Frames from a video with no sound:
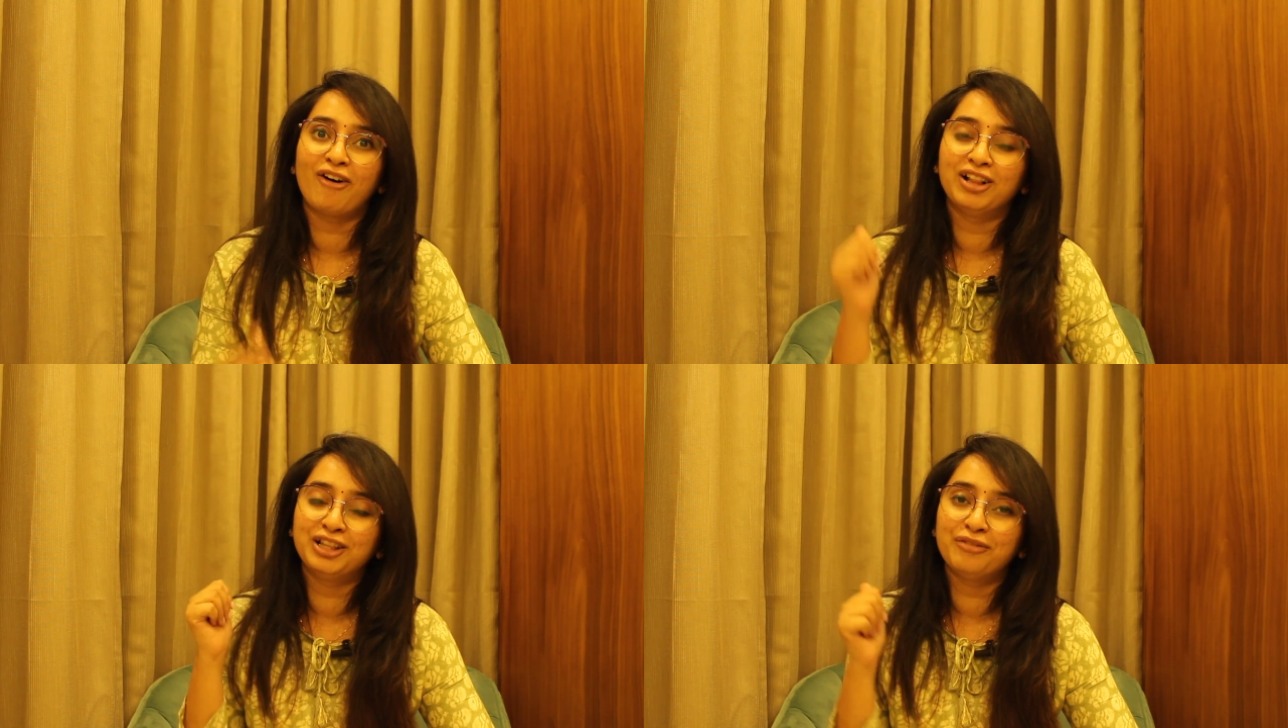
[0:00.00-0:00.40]

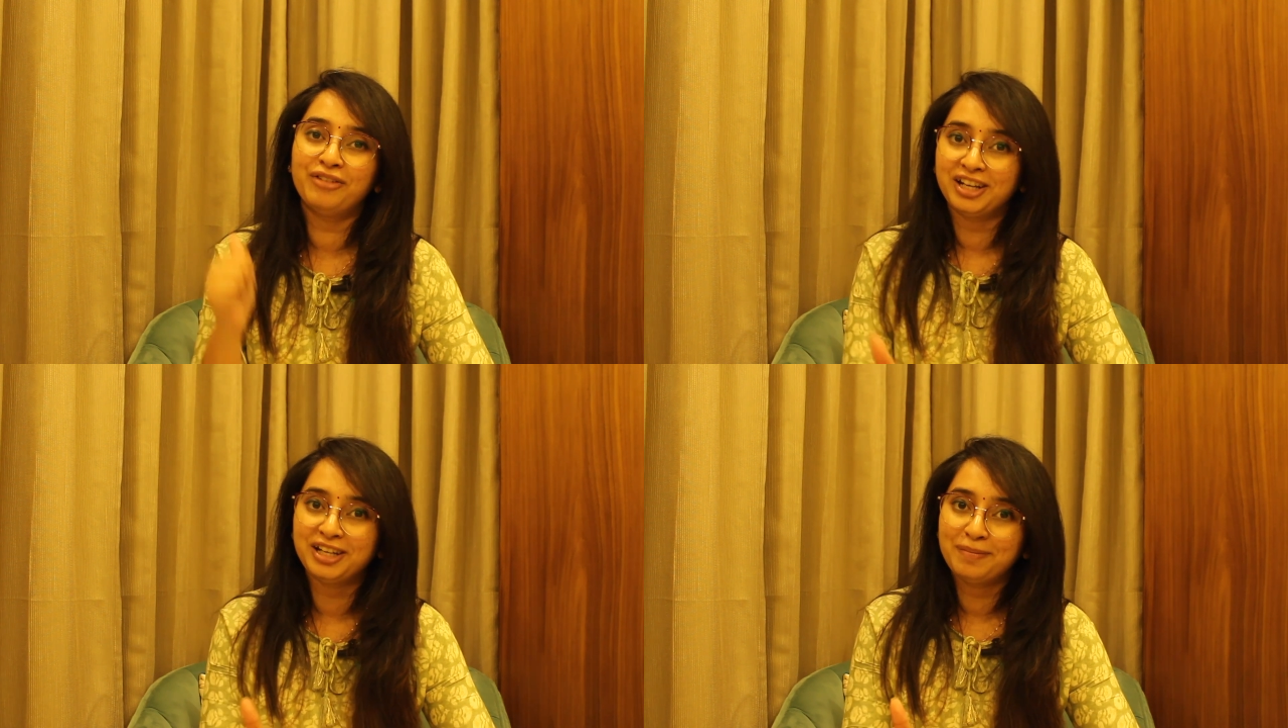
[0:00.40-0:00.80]
All the
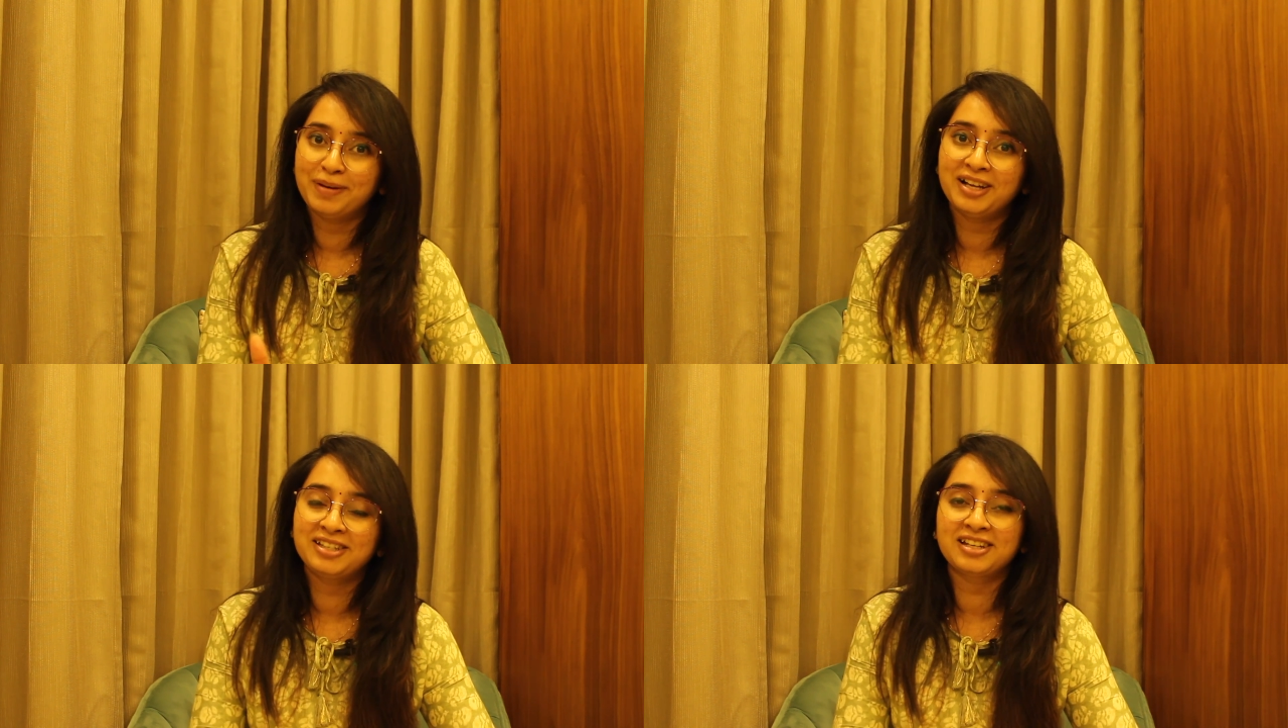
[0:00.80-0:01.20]
very
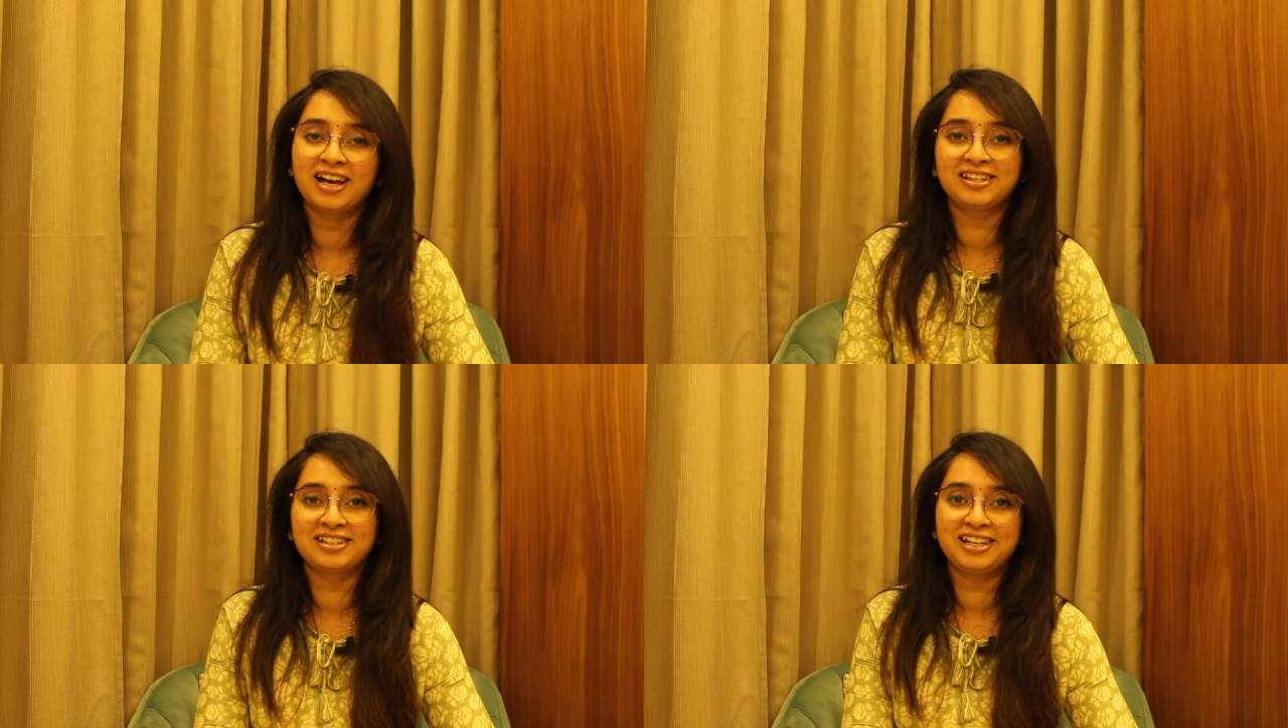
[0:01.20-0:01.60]
best,
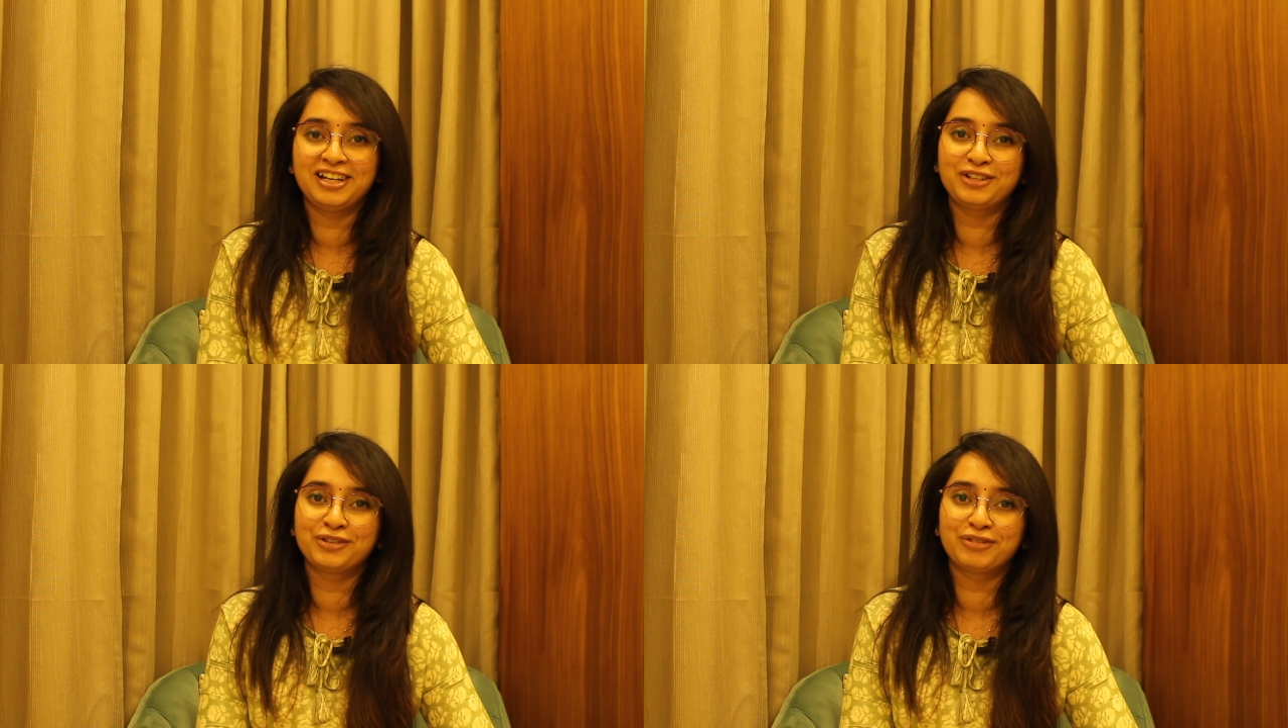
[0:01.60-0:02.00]
and
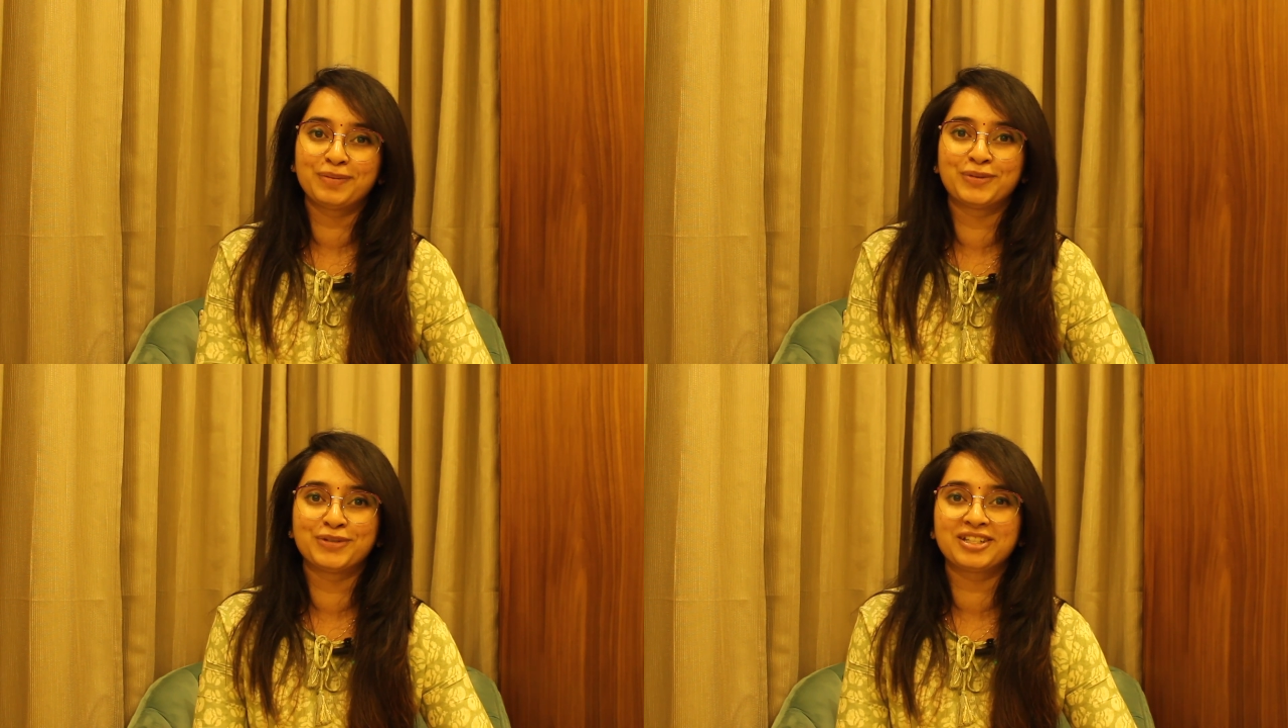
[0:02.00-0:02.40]
stay tuned for
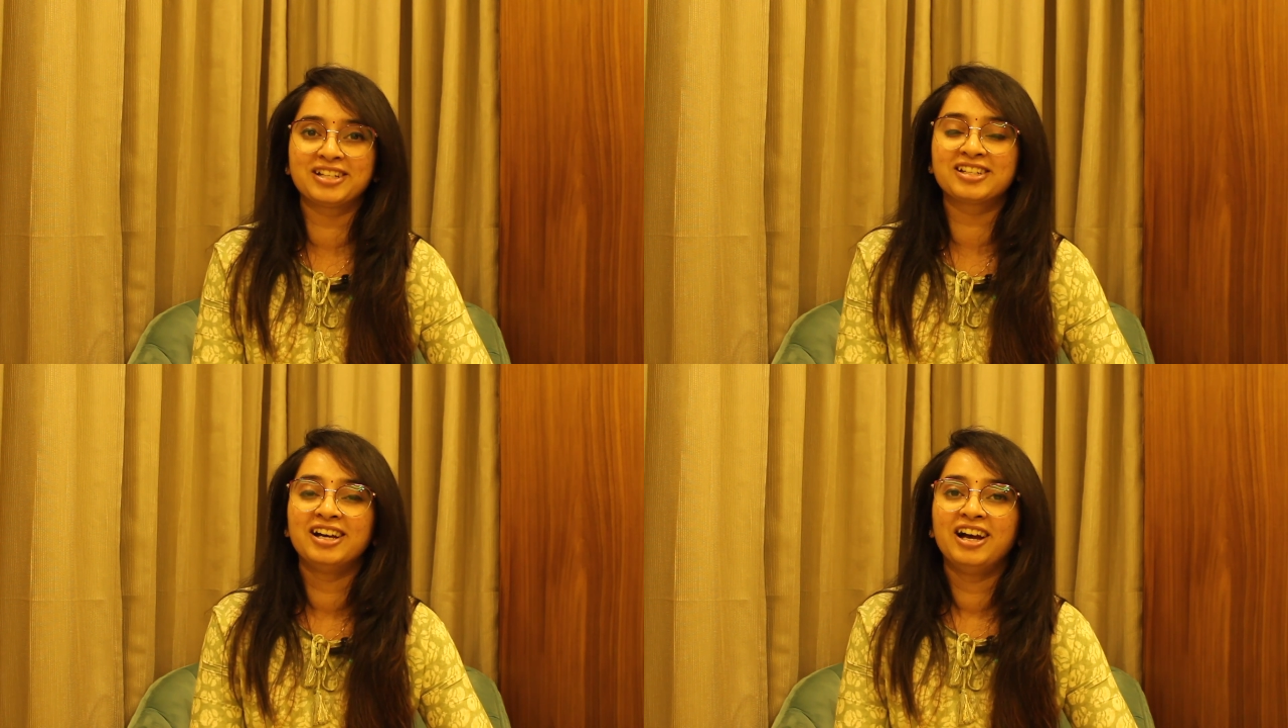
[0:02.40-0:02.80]
more
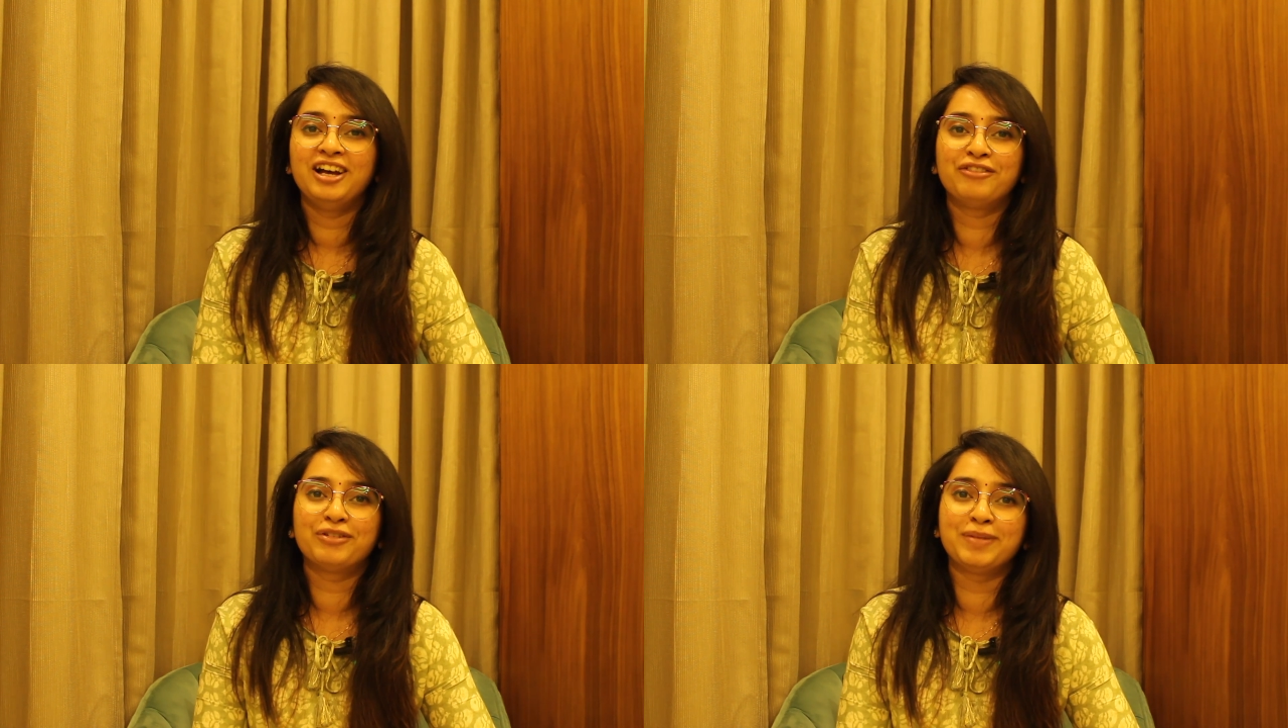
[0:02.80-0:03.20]
such
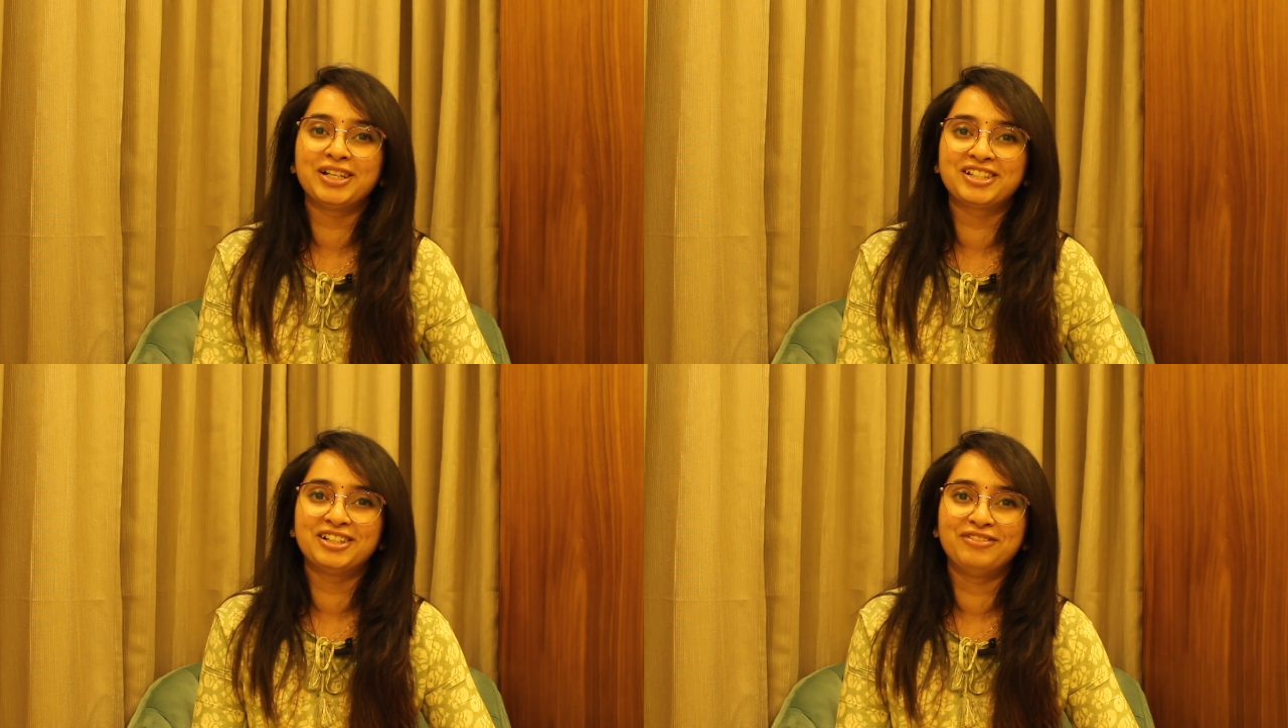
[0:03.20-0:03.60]

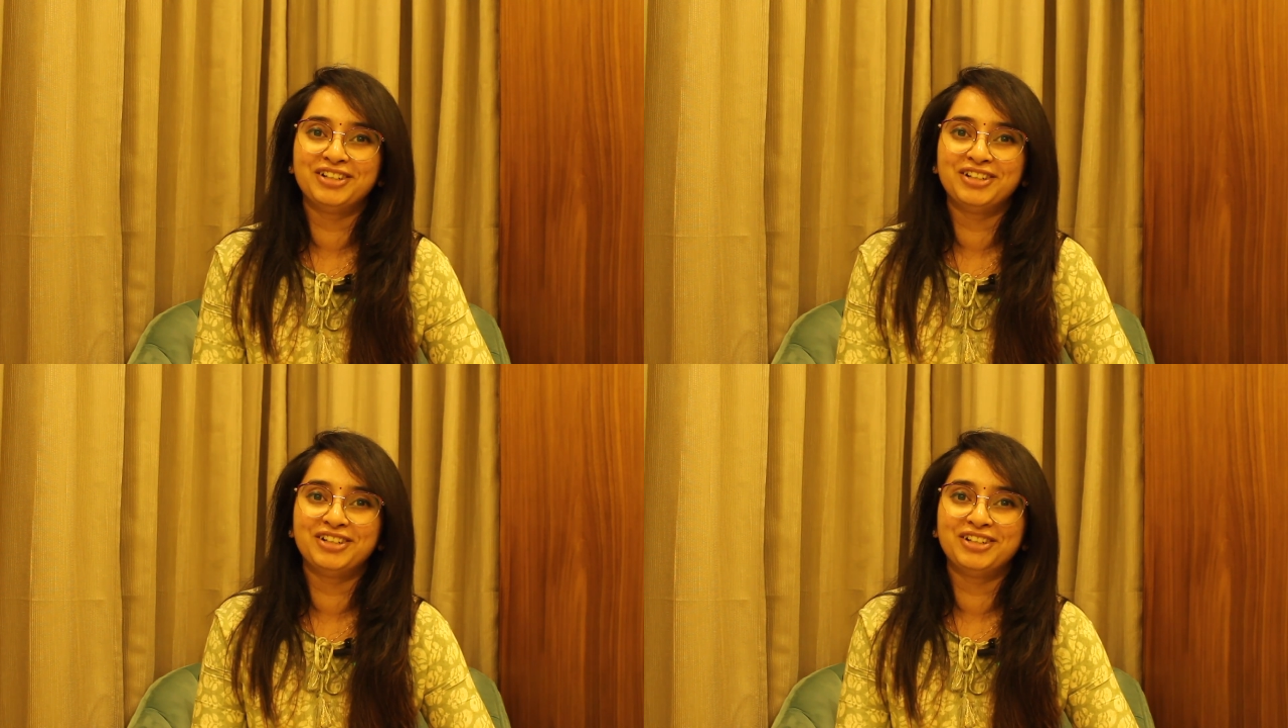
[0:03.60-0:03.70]
informational